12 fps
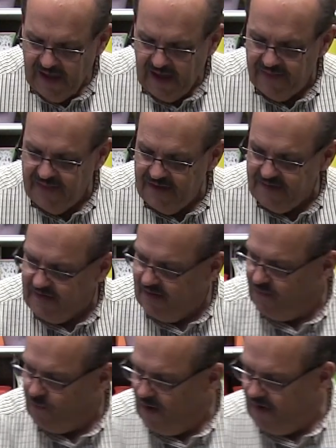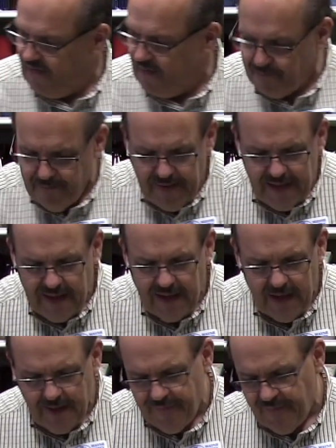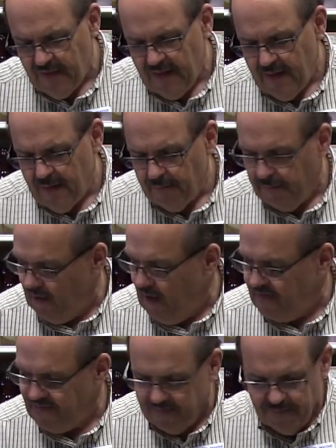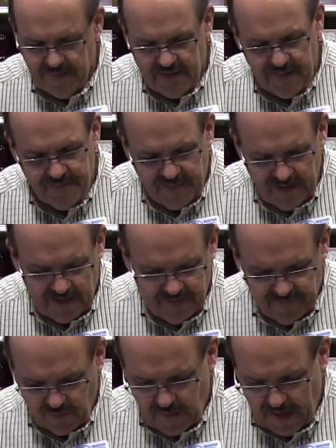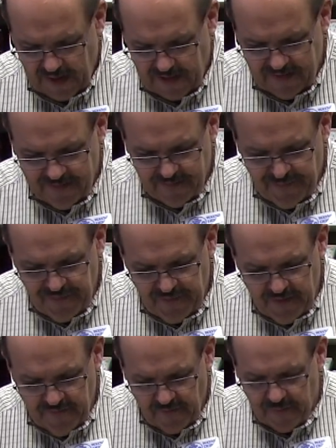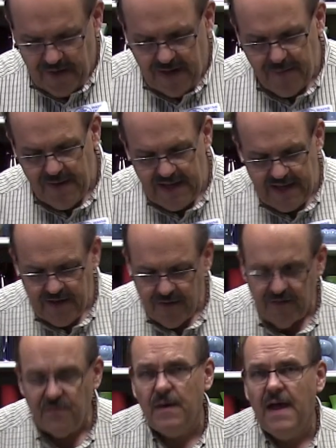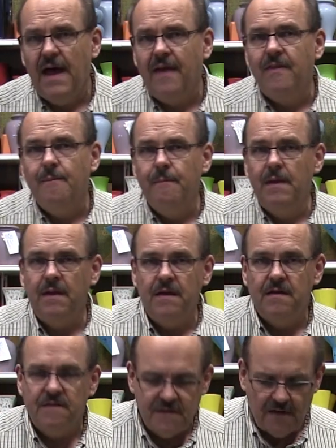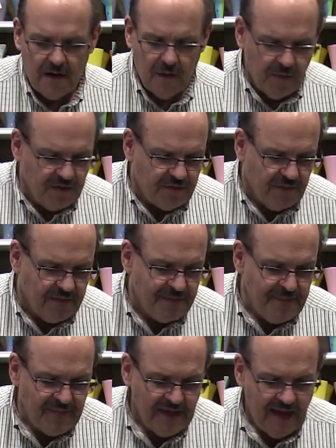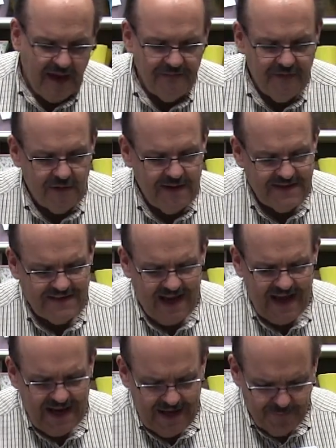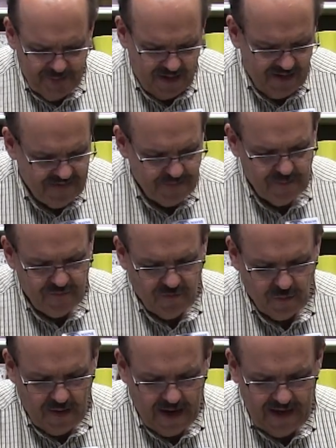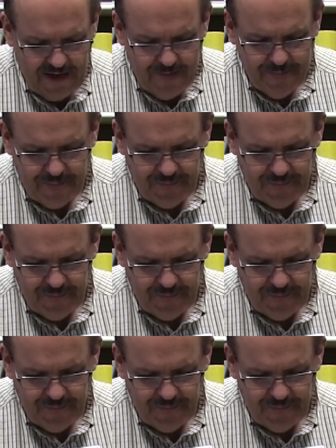And this is one of the big blossomed varieties. For many, many years we had the Million Star, which was a very tiny blossomed variety.